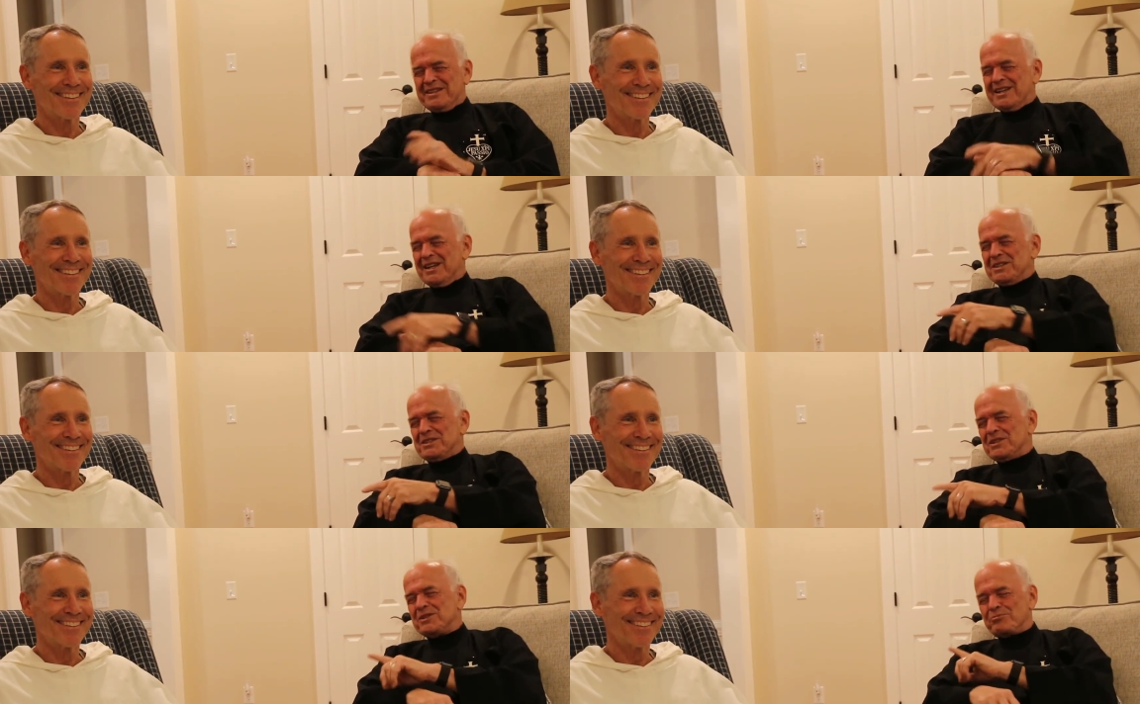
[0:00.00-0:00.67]
Speaker 1: Tell
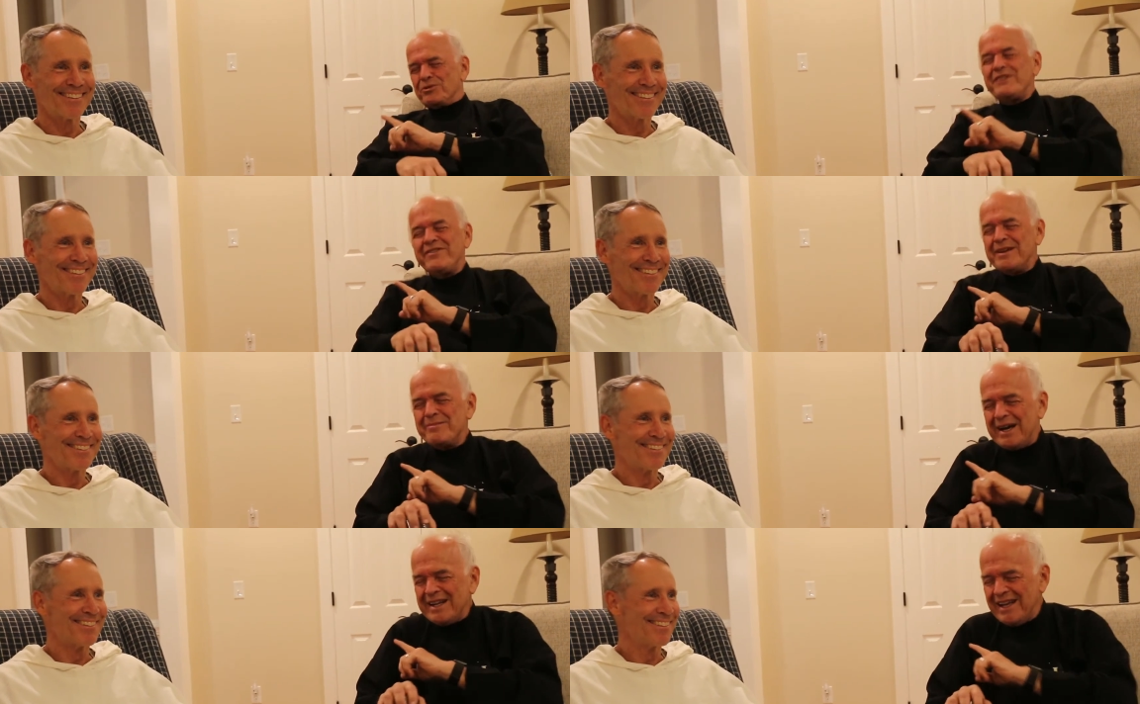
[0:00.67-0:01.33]
us just briefly
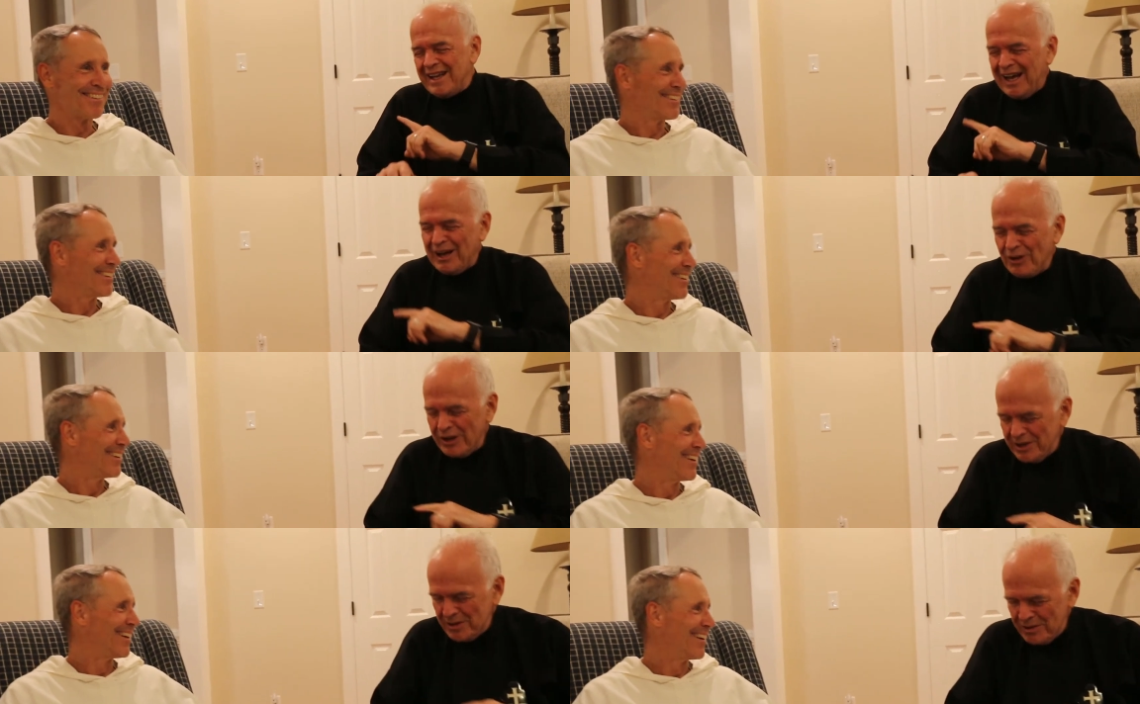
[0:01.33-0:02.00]
about how
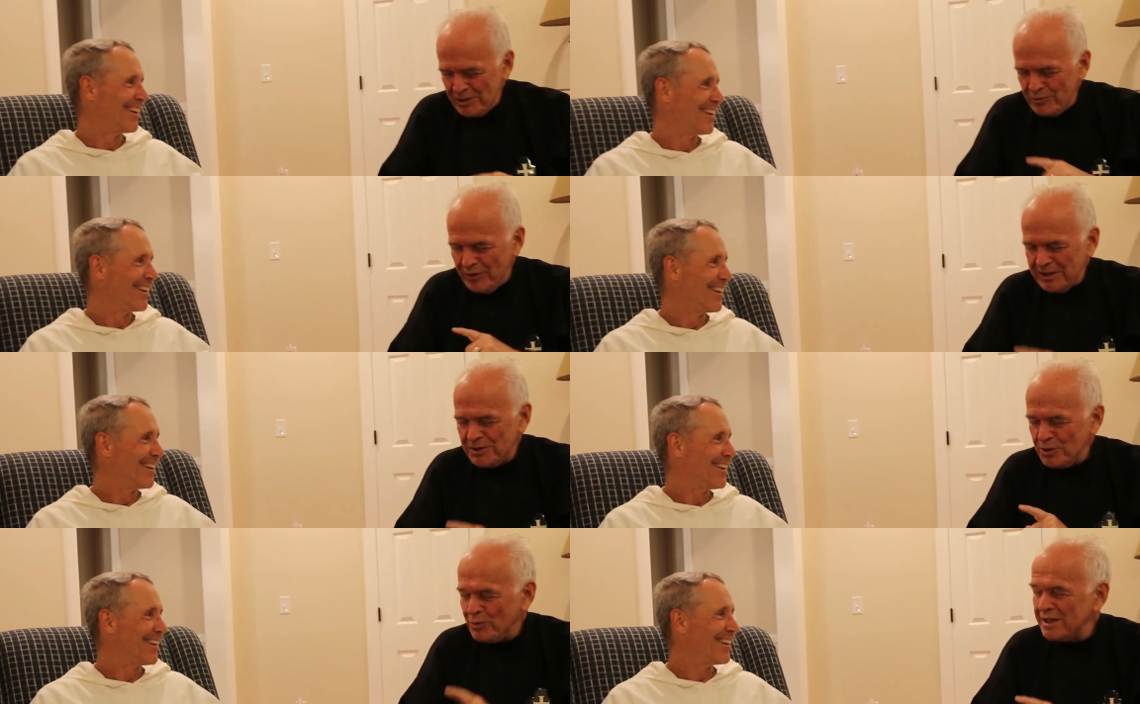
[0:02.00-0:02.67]
long you,
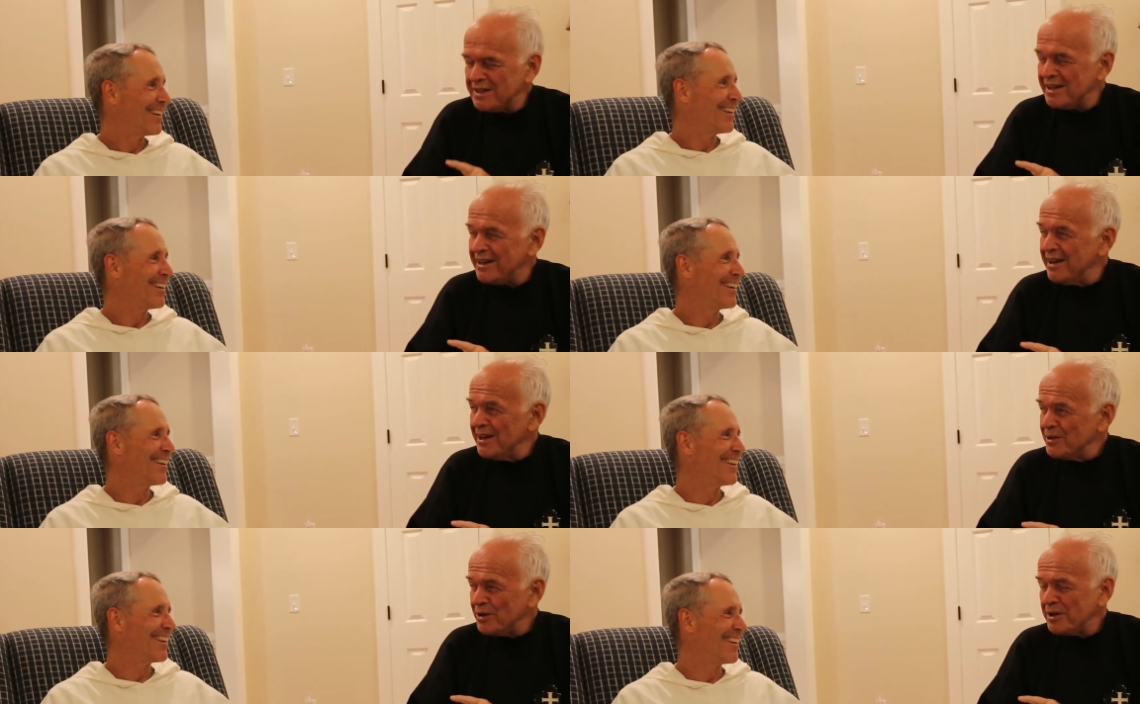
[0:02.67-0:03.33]
you, you went there.
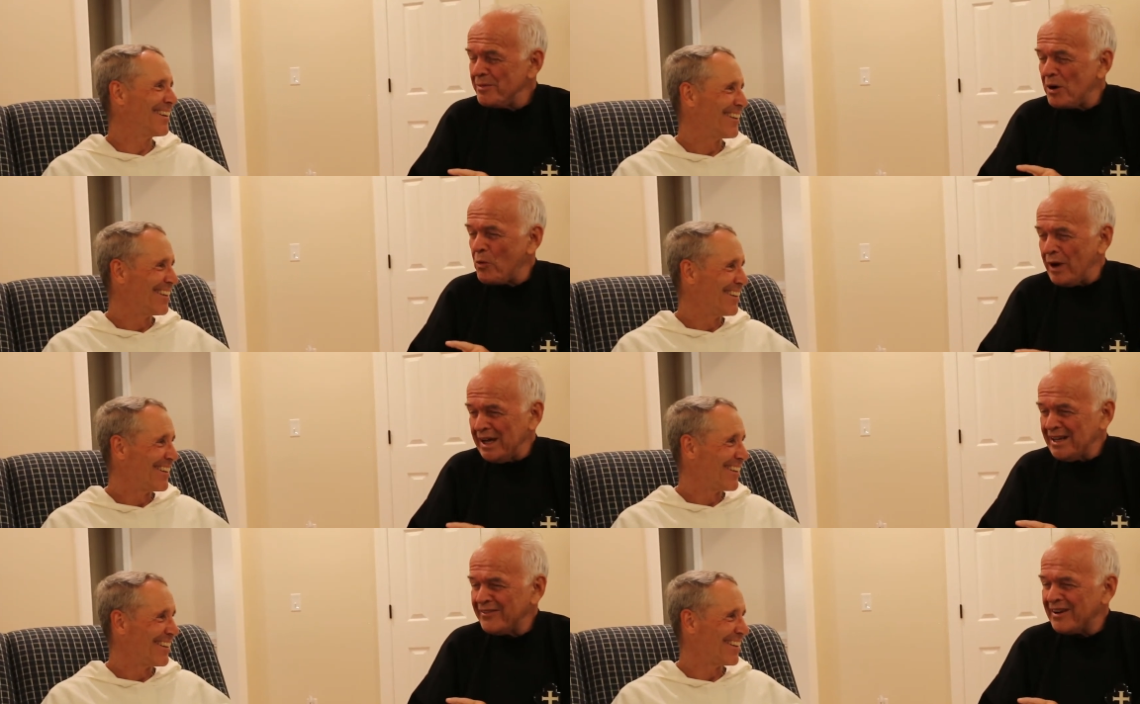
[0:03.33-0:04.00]
Talk about
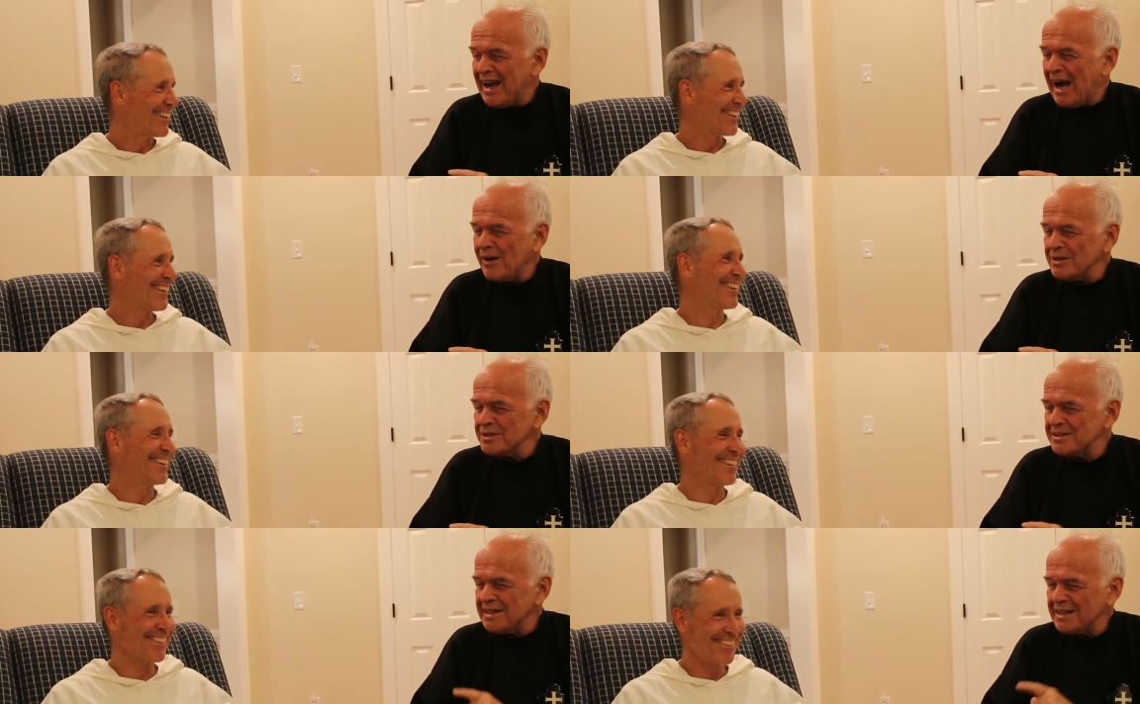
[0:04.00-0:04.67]
waiting for
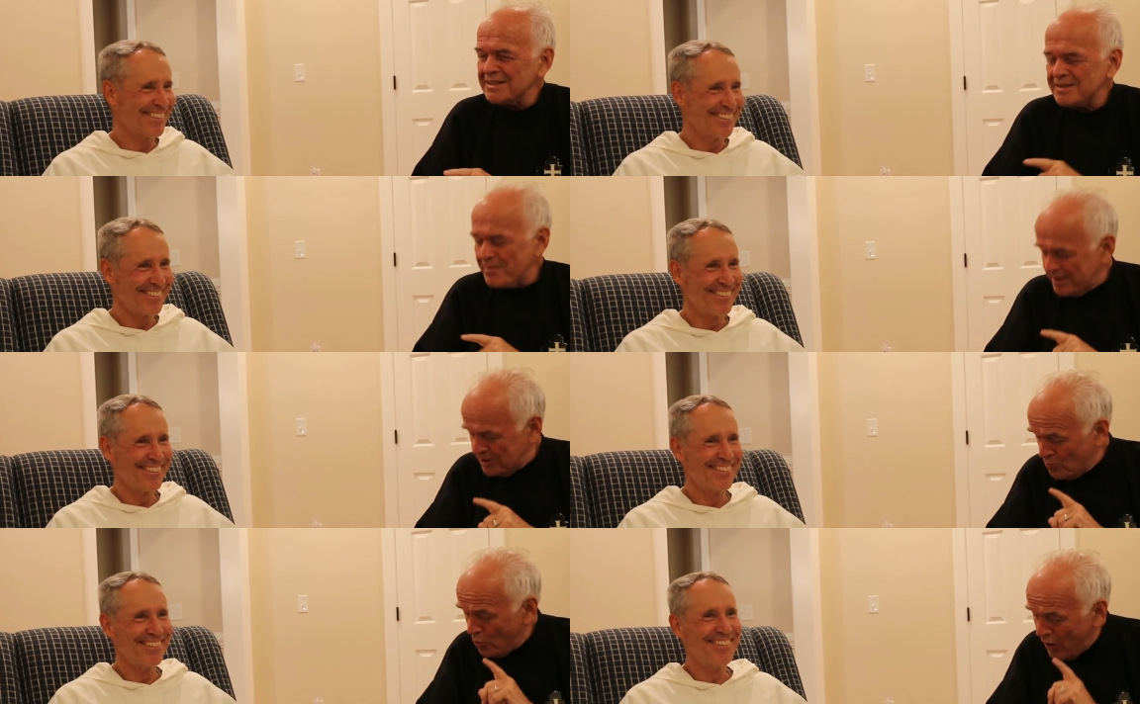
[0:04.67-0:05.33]
hours. Tell us
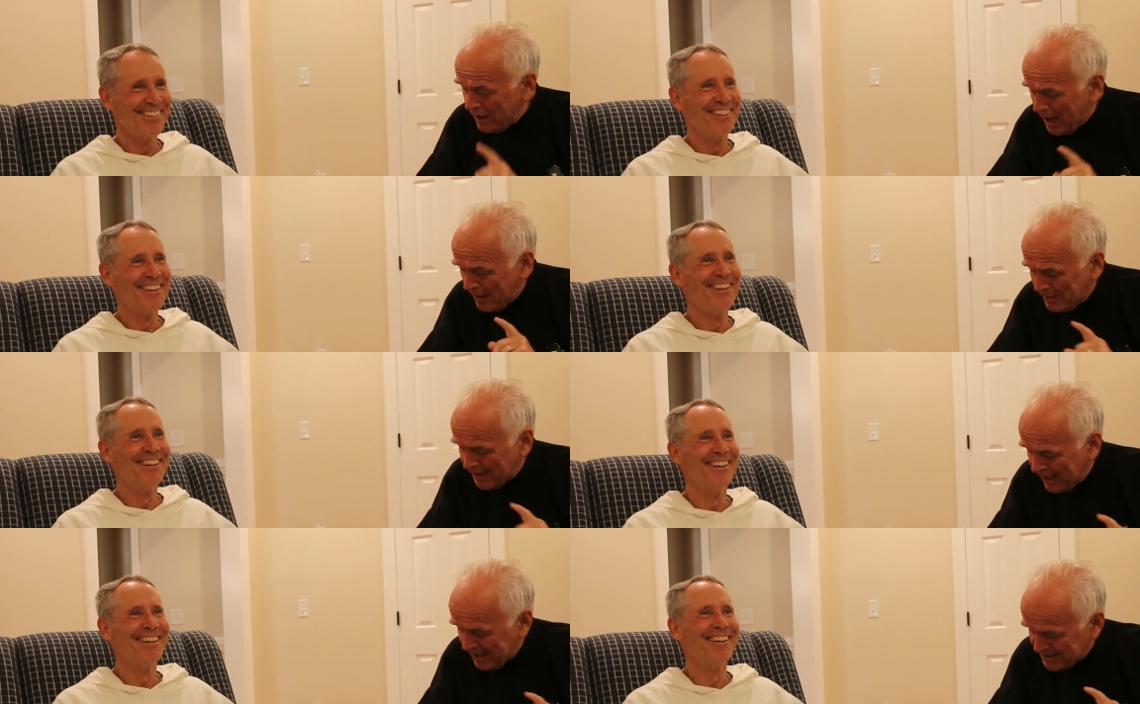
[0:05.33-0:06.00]
about what
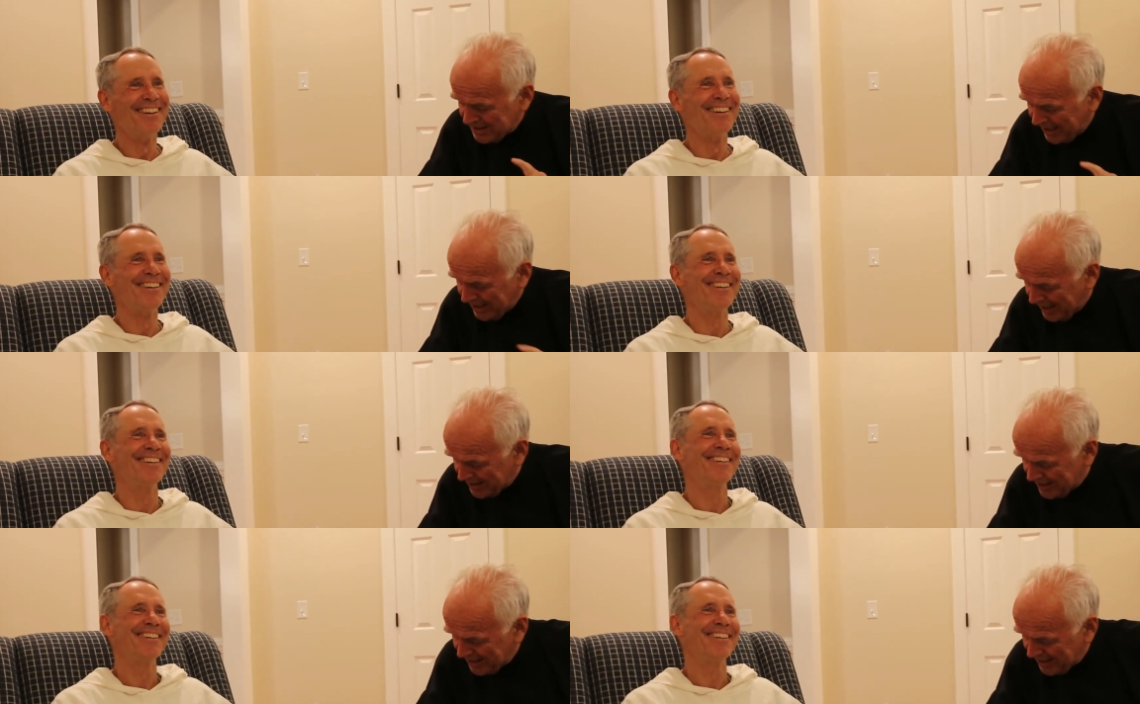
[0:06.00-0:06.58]
happened last night at the